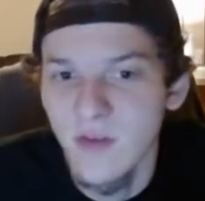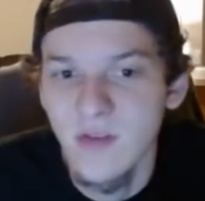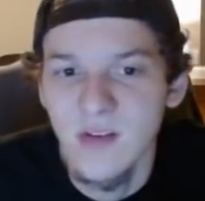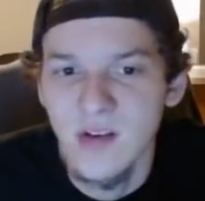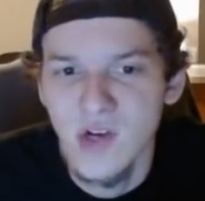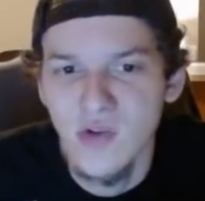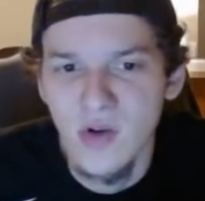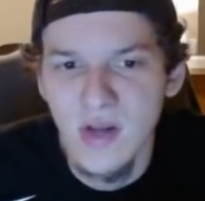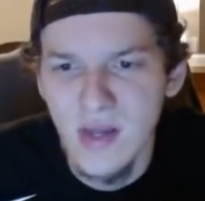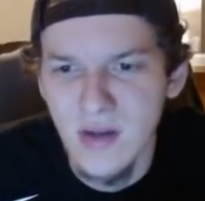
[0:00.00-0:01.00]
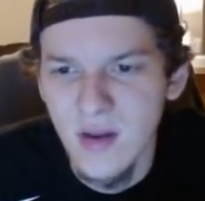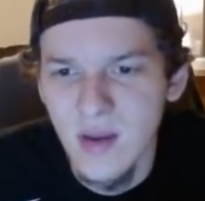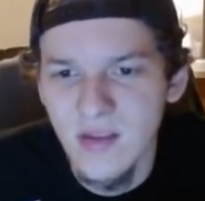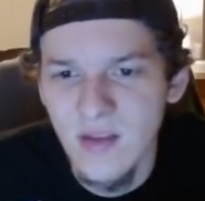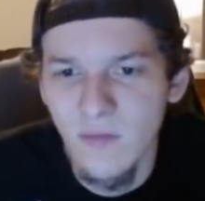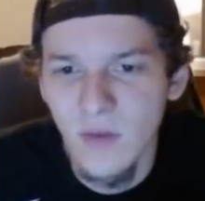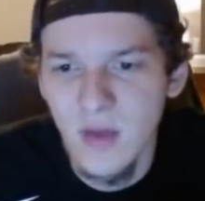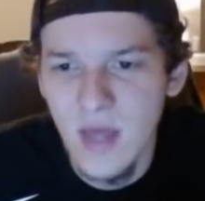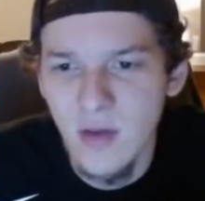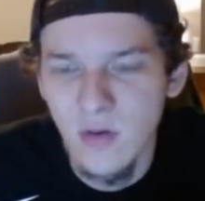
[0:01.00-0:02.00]
$5,600, and he's definitely a
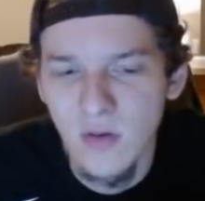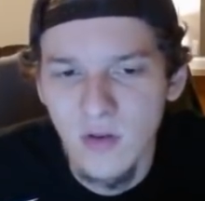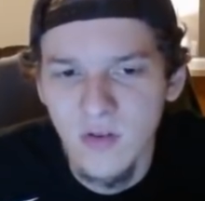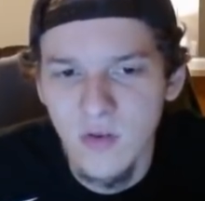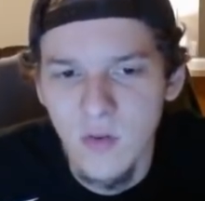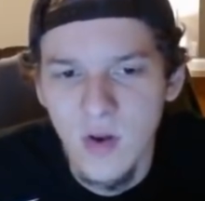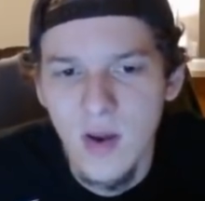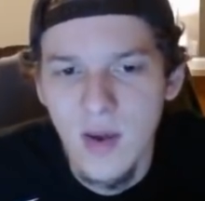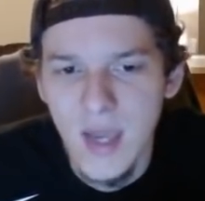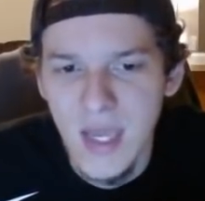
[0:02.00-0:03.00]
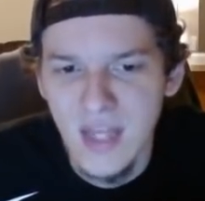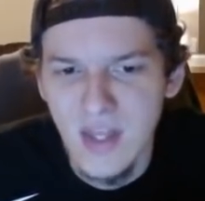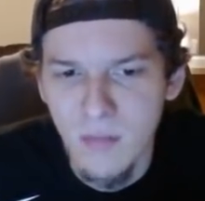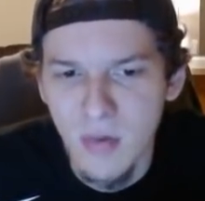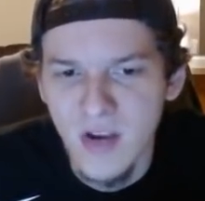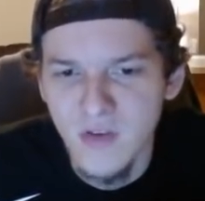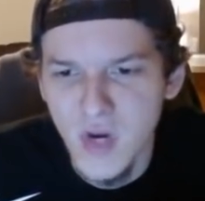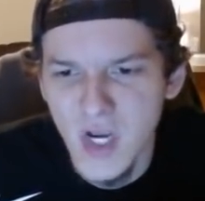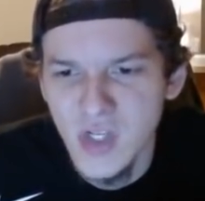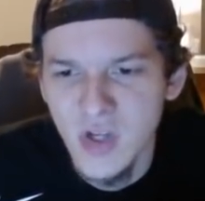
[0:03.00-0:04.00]
guy you could look to in that price
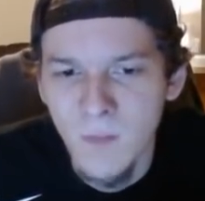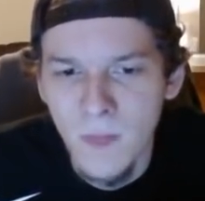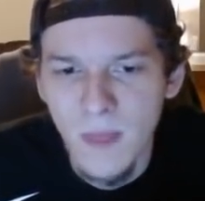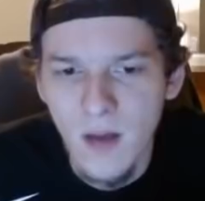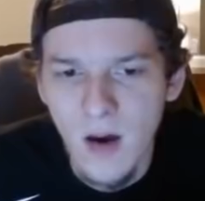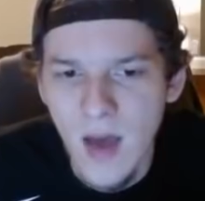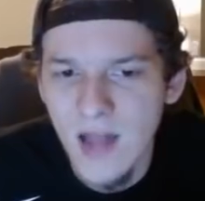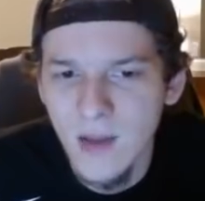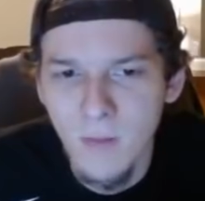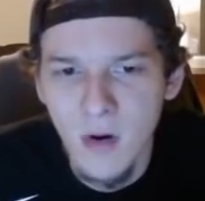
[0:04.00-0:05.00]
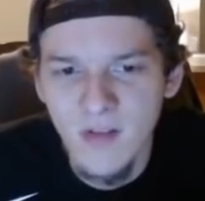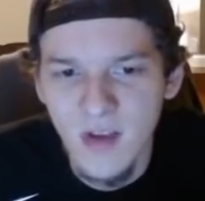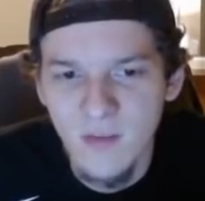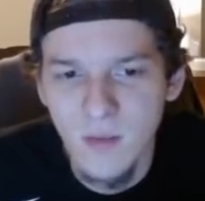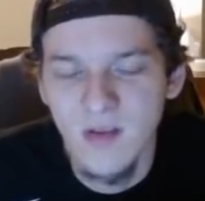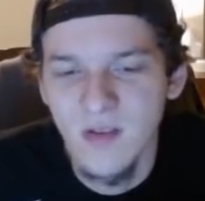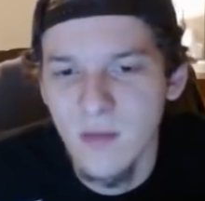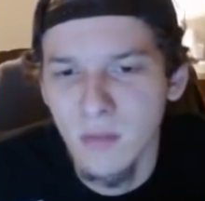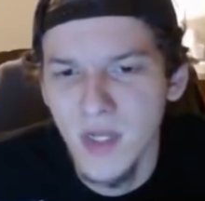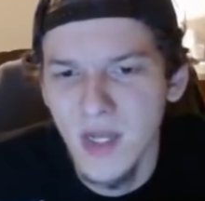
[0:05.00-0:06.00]
range. Alec Burks, I expect to
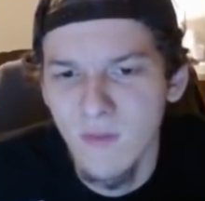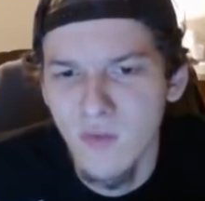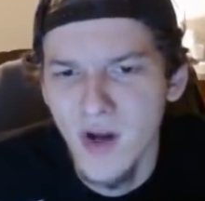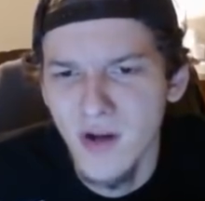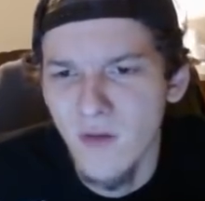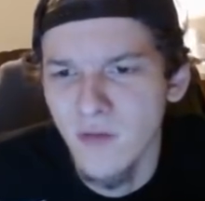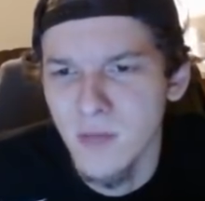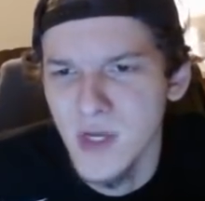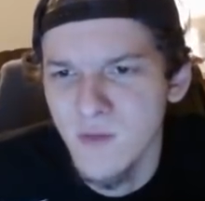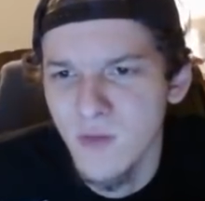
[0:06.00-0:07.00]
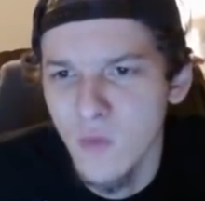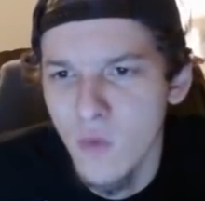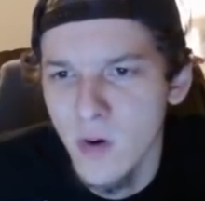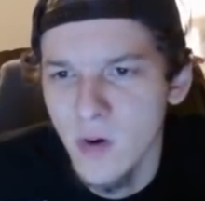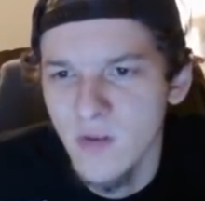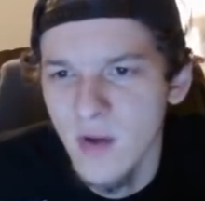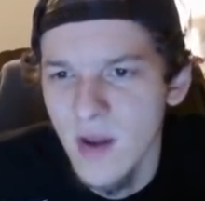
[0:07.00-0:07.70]
see plenty of run off the bench for the Warriors.